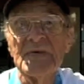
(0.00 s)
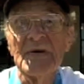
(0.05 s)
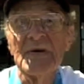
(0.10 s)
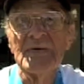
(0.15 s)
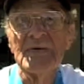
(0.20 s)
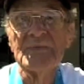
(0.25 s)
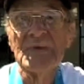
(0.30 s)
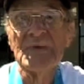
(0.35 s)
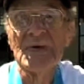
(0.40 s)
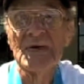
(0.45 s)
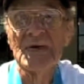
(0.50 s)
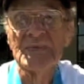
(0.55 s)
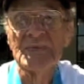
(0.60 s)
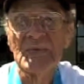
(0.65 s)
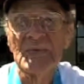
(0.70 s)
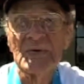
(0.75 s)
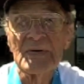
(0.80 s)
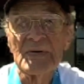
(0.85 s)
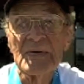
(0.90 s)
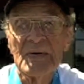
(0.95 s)

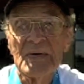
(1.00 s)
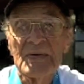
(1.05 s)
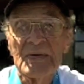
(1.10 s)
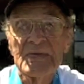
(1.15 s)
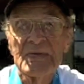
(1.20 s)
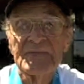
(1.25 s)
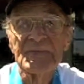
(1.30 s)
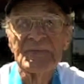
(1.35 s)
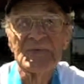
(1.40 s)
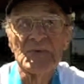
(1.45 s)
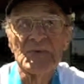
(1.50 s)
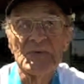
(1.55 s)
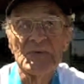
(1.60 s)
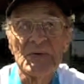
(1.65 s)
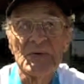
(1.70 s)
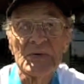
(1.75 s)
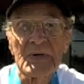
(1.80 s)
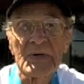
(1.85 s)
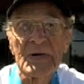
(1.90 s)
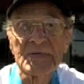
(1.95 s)
available for you
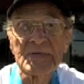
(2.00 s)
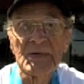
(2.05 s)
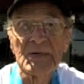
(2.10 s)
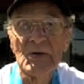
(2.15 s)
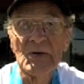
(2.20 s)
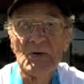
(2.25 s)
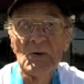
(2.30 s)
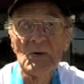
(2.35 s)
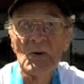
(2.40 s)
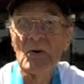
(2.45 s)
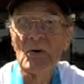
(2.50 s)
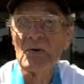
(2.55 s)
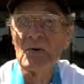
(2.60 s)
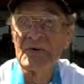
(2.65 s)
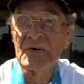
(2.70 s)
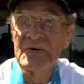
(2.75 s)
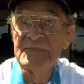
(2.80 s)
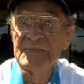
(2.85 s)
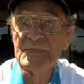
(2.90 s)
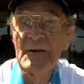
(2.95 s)
to get to know or
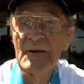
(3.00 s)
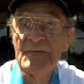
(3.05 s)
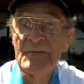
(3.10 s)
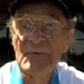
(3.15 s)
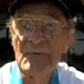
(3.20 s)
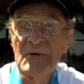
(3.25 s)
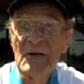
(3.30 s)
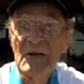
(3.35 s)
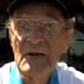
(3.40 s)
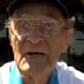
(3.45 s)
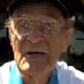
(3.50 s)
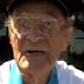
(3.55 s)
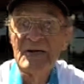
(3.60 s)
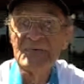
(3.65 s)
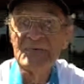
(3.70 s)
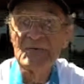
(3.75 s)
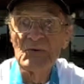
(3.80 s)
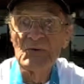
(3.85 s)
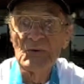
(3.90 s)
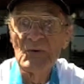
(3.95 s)
maybe
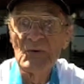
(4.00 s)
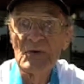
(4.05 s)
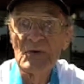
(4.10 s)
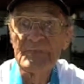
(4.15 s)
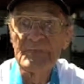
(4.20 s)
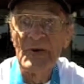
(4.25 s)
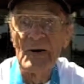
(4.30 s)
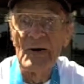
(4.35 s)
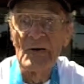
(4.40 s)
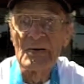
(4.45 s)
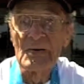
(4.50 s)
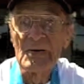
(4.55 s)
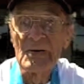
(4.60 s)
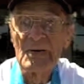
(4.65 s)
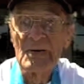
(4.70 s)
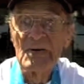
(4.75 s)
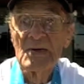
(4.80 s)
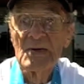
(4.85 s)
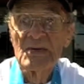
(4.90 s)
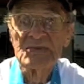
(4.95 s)
learn about.
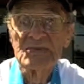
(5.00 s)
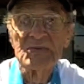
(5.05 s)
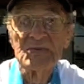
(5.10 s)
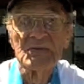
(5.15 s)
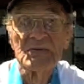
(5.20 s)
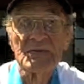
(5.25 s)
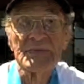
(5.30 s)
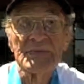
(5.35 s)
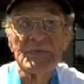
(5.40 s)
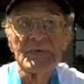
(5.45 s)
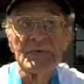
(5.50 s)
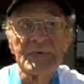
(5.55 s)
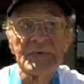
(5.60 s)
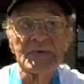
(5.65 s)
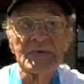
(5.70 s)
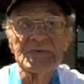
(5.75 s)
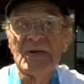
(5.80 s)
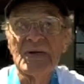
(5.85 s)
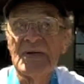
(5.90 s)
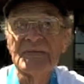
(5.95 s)
So because
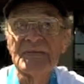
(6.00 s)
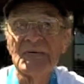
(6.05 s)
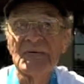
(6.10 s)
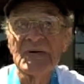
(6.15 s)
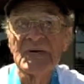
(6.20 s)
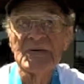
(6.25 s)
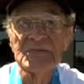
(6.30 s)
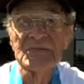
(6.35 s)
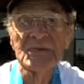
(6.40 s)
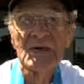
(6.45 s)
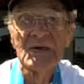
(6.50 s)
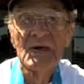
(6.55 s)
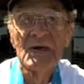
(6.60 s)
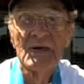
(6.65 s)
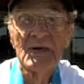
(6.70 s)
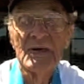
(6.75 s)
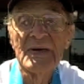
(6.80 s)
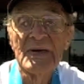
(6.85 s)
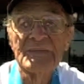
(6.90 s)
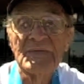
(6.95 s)
you never can
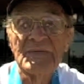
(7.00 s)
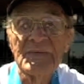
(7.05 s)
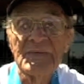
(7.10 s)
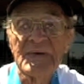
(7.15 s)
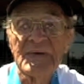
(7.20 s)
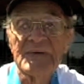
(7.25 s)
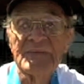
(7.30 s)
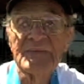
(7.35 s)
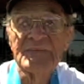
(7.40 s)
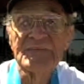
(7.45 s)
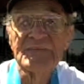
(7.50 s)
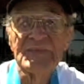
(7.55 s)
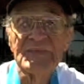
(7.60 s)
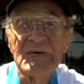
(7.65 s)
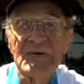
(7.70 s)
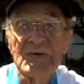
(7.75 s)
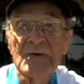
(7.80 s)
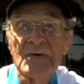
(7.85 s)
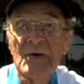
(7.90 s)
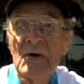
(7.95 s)

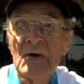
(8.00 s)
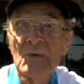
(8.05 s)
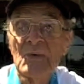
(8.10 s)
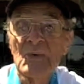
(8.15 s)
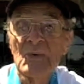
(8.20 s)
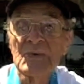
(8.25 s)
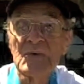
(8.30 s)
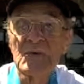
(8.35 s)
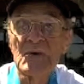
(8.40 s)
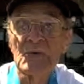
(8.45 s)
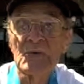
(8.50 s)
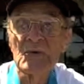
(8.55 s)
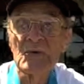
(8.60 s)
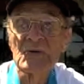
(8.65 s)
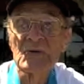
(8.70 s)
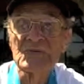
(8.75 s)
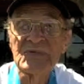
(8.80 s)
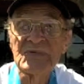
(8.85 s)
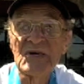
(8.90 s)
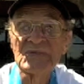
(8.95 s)
figure whether you're
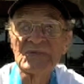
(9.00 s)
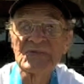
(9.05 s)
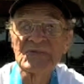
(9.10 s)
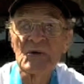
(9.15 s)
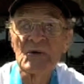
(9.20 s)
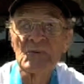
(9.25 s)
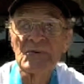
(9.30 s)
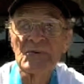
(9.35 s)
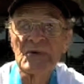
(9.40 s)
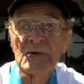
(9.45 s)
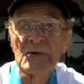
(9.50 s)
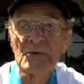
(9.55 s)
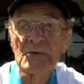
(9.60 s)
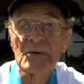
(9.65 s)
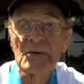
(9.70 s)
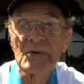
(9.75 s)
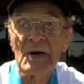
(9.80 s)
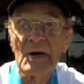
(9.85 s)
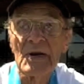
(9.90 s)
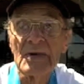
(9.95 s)
going to change career
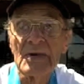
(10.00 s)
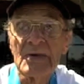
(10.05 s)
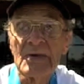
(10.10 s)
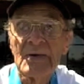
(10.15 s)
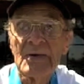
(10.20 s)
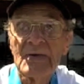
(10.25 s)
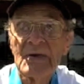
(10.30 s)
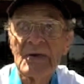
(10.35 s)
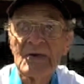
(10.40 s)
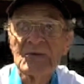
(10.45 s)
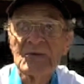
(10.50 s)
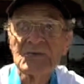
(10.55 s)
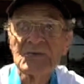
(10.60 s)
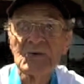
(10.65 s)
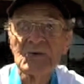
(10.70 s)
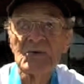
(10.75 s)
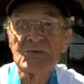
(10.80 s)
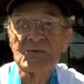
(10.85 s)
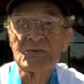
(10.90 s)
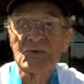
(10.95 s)
or not.
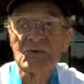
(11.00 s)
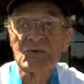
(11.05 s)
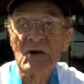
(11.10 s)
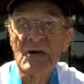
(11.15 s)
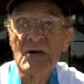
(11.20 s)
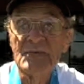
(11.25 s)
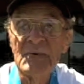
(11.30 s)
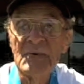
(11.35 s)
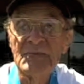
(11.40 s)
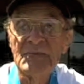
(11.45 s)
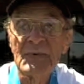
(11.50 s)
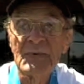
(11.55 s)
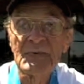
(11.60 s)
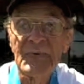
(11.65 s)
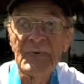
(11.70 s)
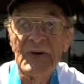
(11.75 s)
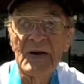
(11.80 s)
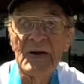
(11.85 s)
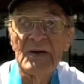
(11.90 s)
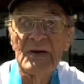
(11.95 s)
So try to be
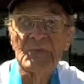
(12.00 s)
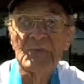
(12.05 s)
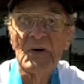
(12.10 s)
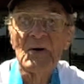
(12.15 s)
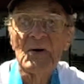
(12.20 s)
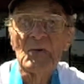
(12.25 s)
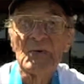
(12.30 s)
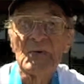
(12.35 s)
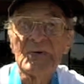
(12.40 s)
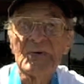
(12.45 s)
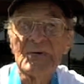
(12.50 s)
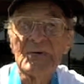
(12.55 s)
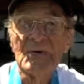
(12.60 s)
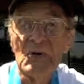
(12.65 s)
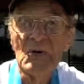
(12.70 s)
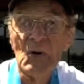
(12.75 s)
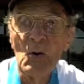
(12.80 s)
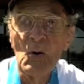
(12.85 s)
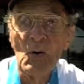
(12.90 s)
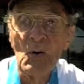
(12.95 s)
prepared with
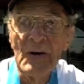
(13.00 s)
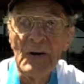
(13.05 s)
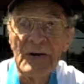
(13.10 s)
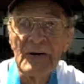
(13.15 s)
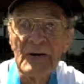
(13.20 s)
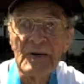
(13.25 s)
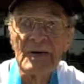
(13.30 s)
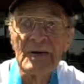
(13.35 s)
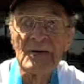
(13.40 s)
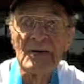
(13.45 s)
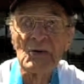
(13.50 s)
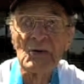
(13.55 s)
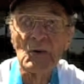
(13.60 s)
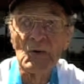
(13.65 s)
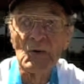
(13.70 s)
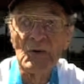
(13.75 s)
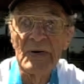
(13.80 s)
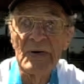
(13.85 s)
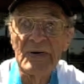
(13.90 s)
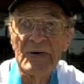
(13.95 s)
knowing and
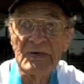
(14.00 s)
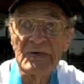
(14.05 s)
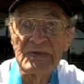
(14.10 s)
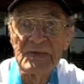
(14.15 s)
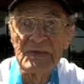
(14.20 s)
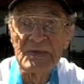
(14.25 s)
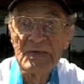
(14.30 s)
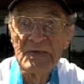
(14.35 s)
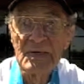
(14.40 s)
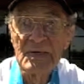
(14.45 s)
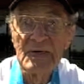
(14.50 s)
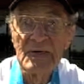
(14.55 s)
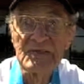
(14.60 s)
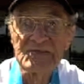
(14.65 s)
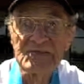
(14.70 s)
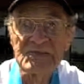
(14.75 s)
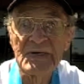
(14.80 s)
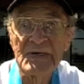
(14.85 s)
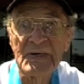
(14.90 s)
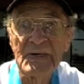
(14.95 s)
learning and
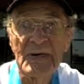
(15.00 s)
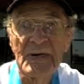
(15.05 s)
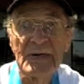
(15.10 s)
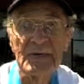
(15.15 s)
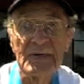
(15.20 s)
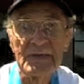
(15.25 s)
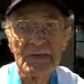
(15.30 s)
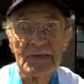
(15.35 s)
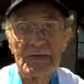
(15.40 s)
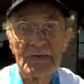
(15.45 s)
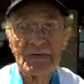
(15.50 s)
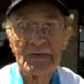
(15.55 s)
studying.